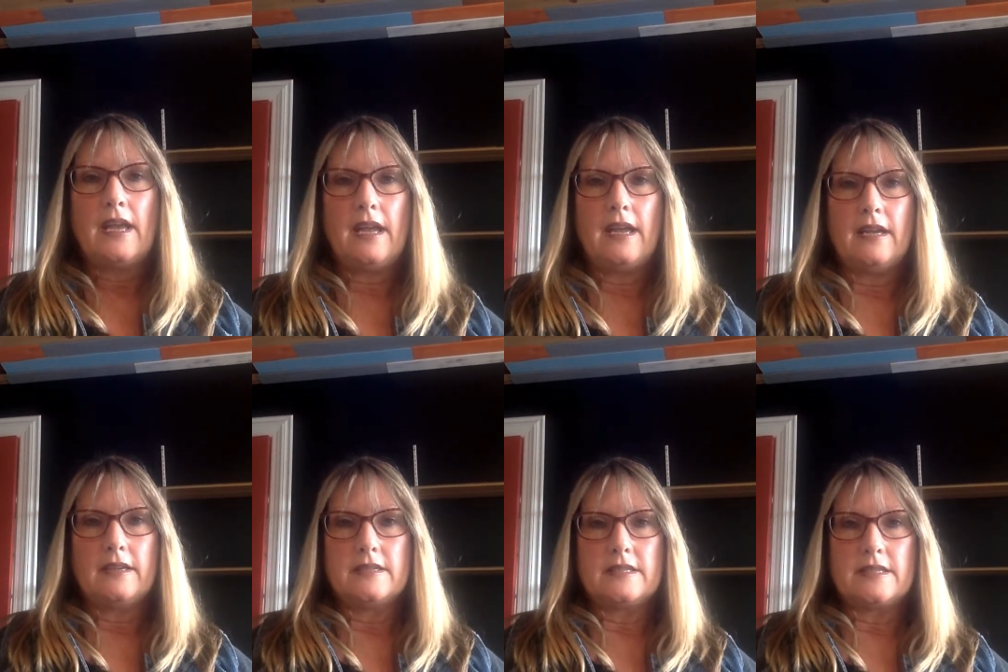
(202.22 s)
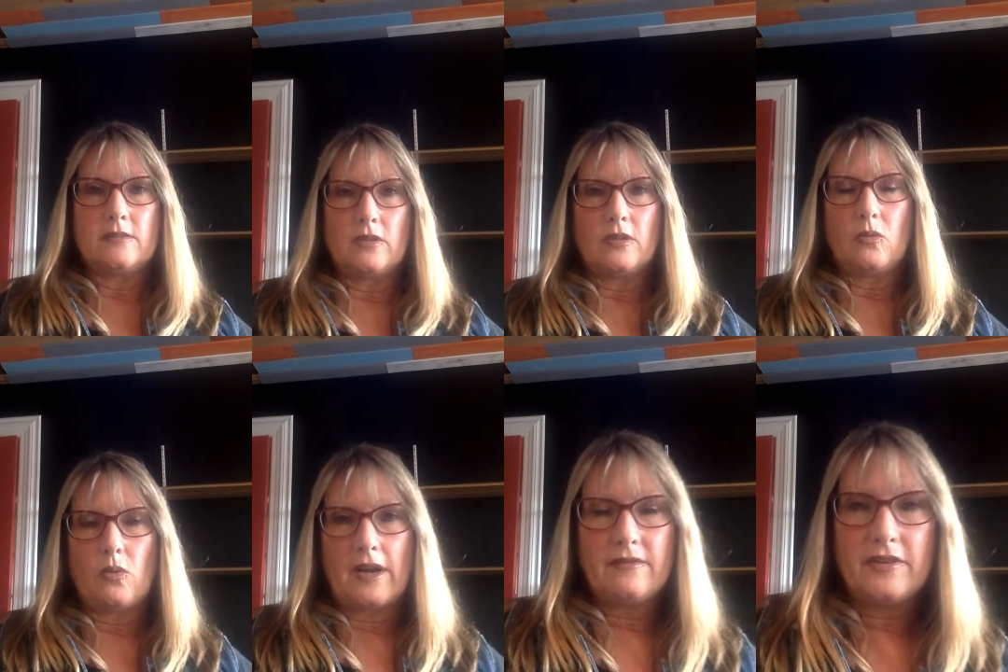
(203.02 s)
and the
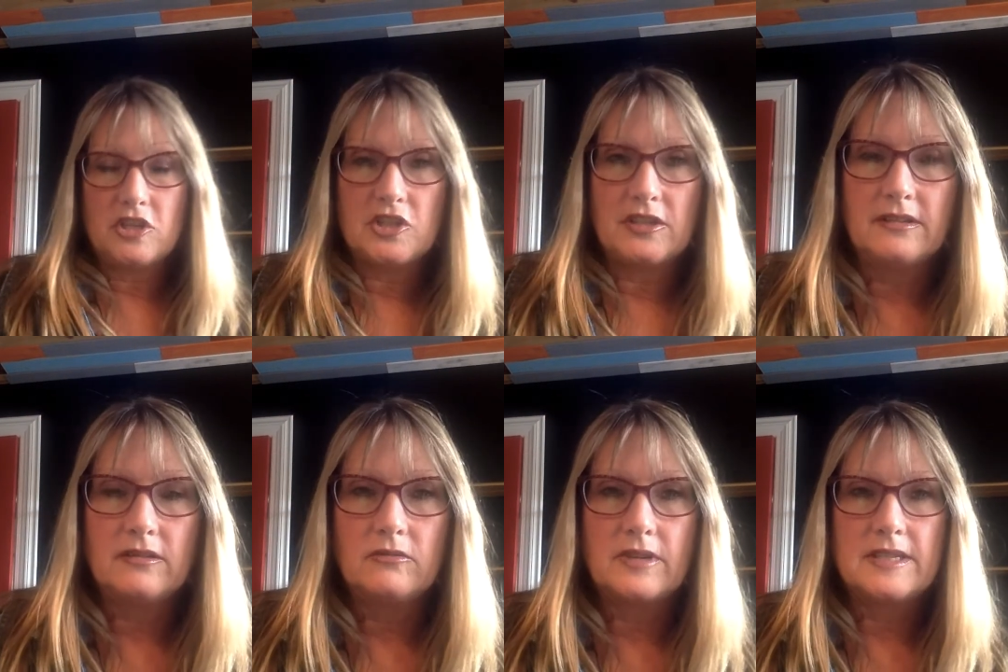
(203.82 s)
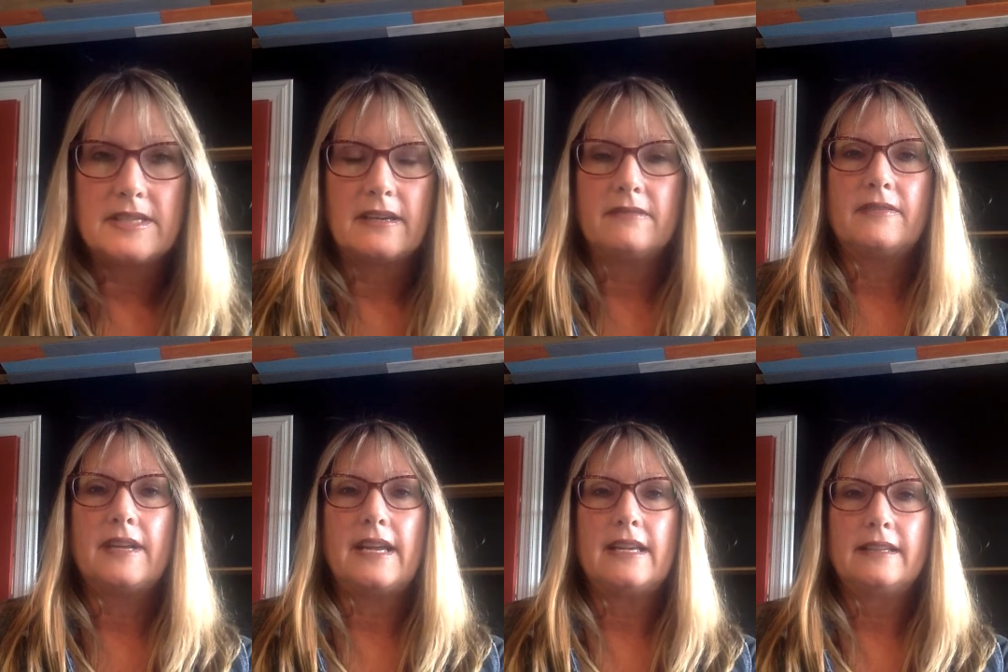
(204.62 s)
one vision was of
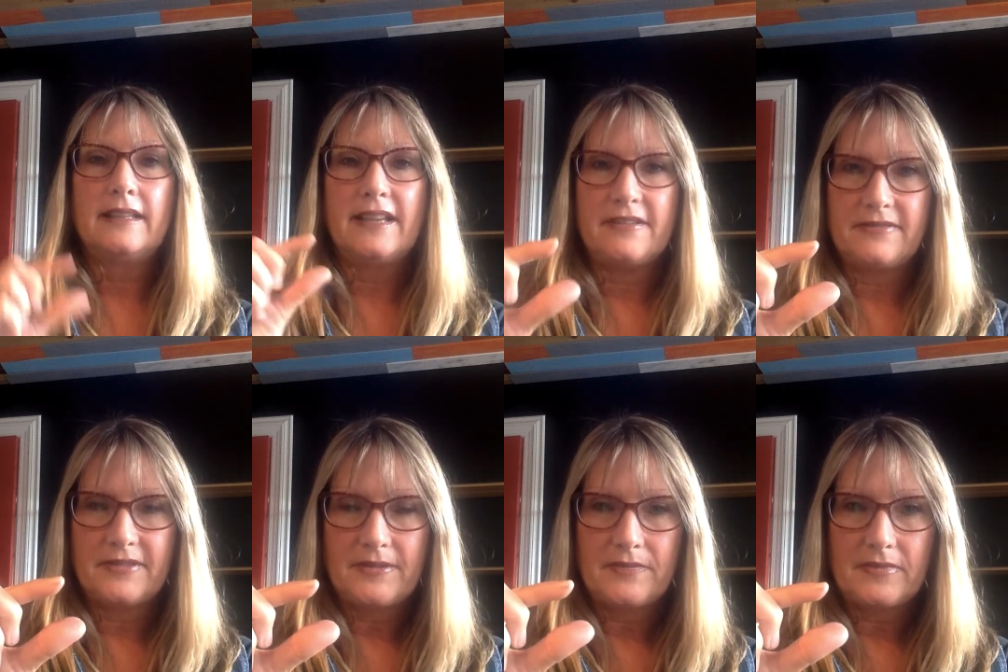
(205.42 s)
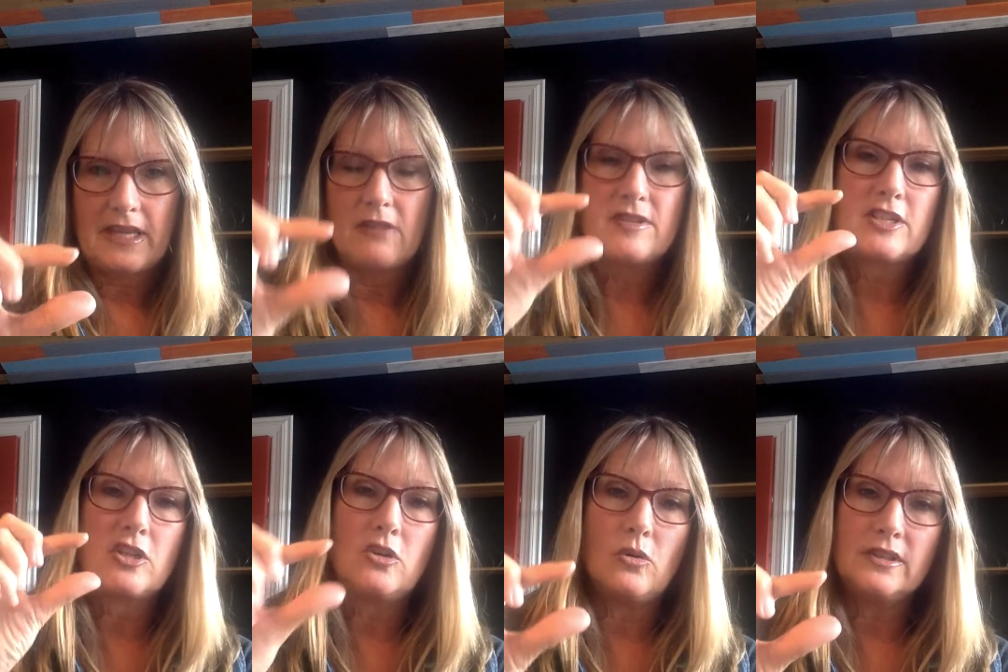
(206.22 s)
a leaf. It was a
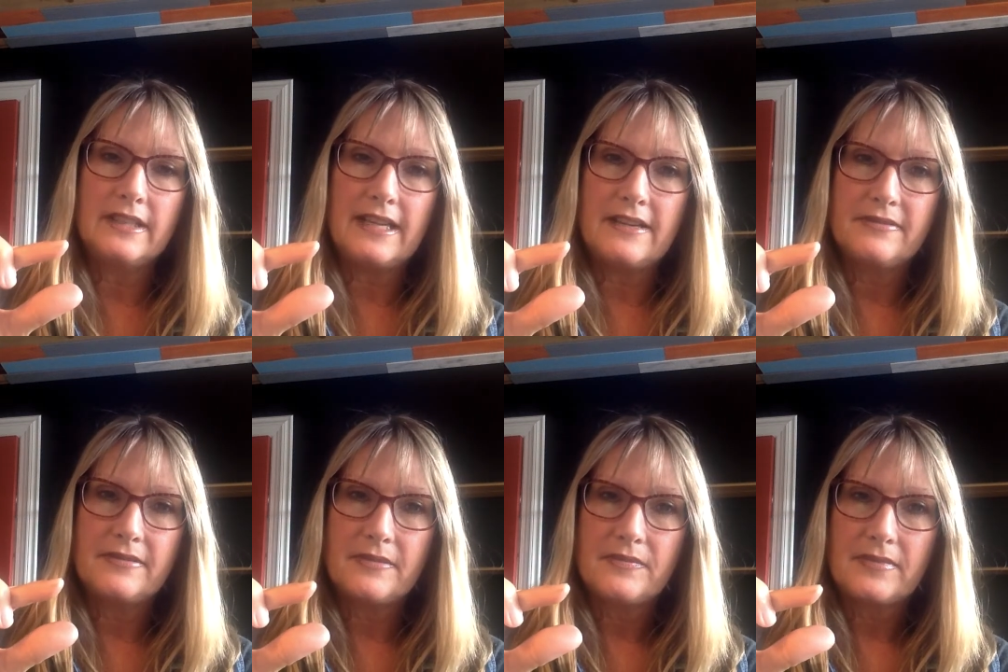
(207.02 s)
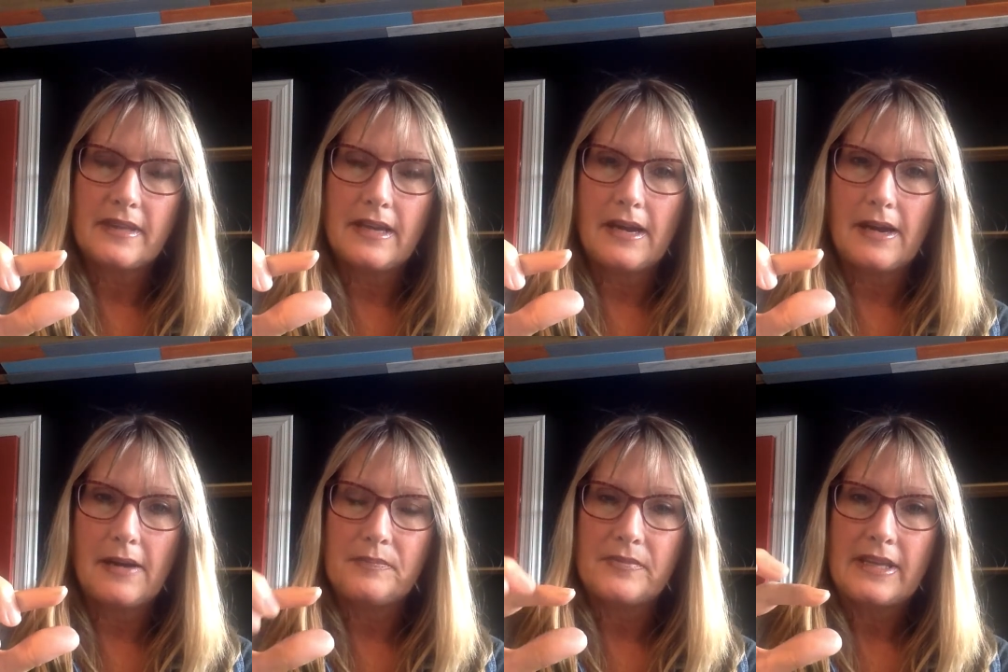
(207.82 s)
gold leaf,
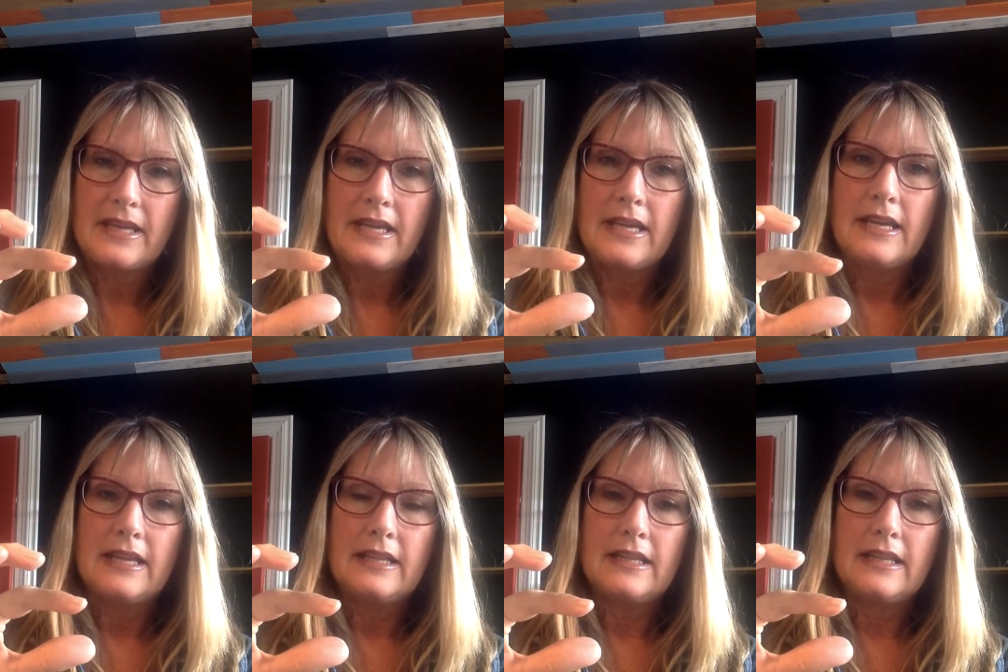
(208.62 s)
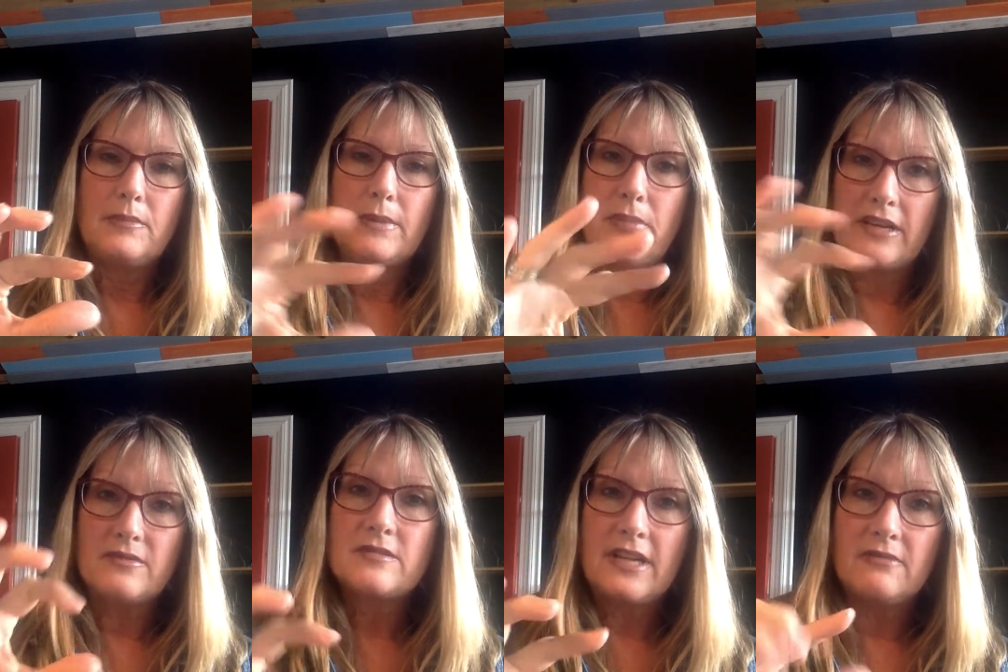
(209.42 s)
but
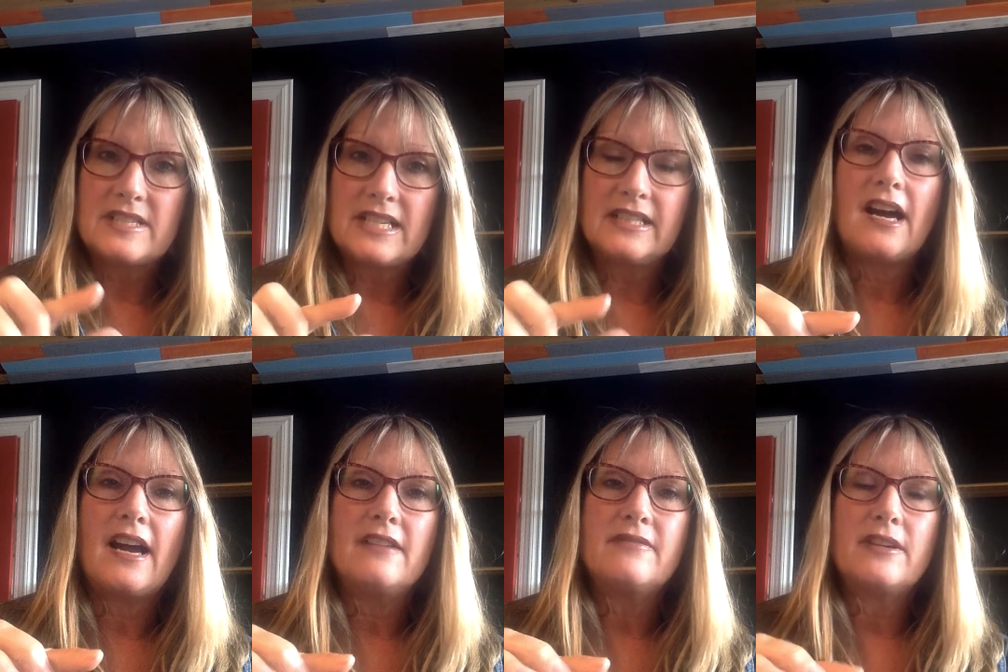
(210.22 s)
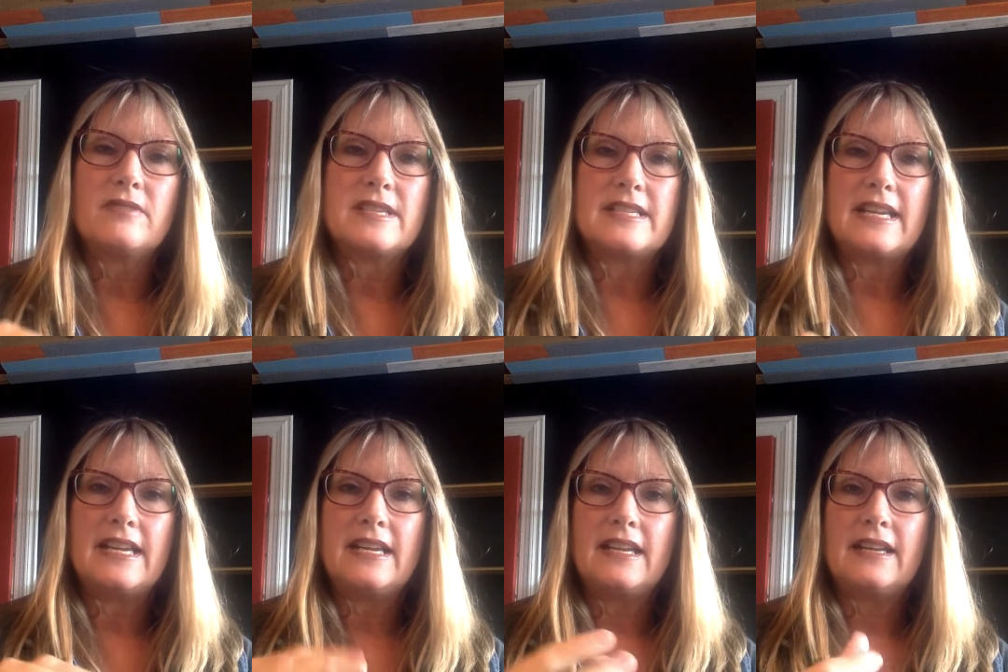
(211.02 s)
it was alive. It was
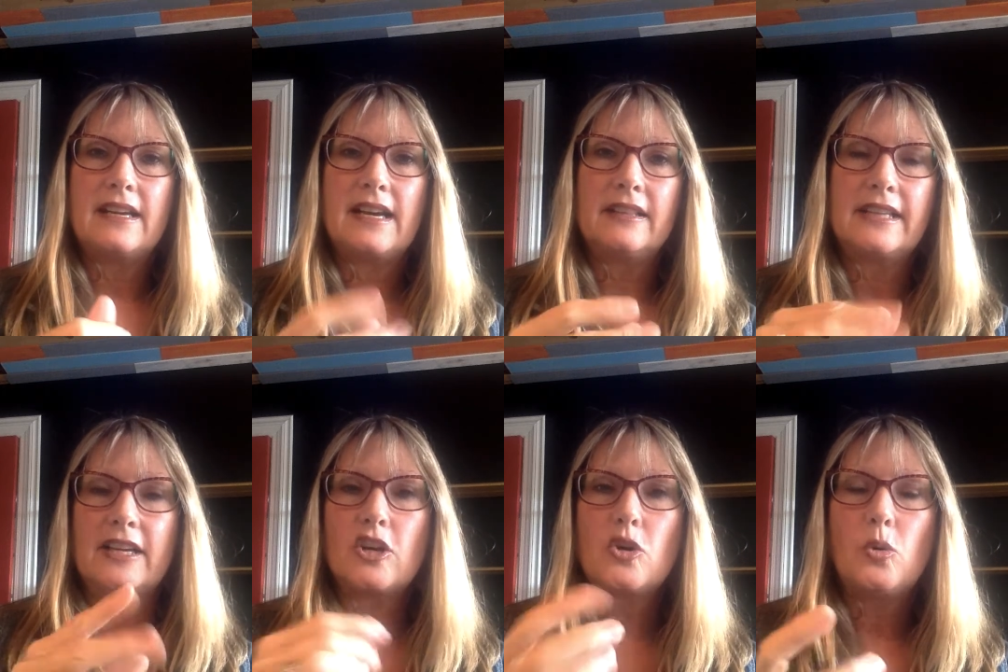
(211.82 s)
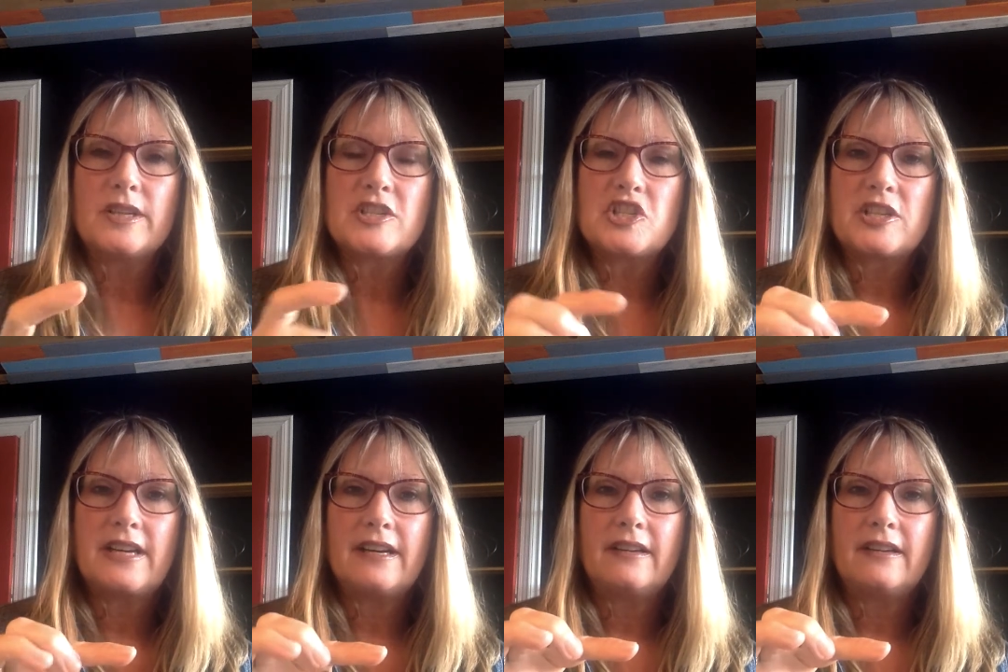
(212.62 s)
a color, like a goldish